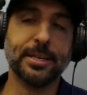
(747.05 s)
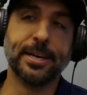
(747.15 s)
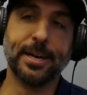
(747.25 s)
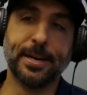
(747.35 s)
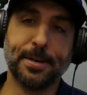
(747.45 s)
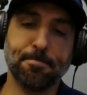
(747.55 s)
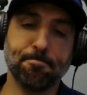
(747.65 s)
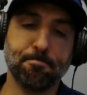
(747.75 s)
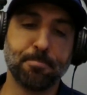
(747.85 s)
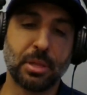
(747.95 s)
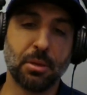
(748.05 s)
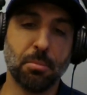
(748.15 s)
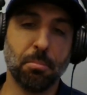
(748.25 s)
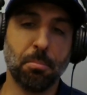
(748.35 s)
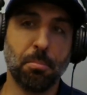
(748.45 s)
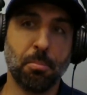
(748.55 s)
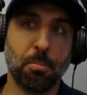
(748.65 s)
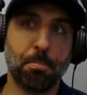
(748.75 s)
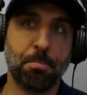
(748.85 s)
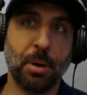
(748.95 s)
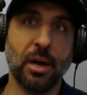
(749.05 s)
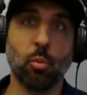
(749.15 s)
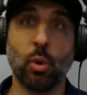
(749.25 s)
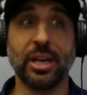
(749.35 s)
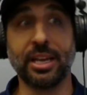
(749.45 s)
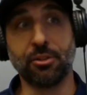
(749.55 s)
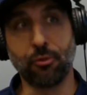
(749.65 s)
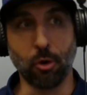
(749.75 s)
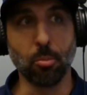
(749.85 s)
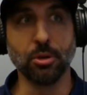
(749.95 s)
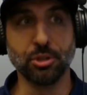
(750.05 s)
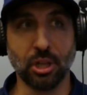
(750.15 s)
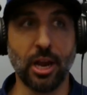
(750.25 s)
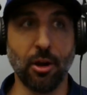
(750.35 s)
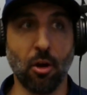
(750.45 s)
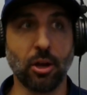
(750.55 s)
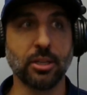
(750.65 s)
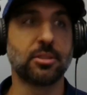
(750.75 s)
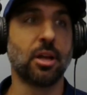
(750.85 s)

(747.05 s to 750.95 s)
But when it gets firmer in July and August,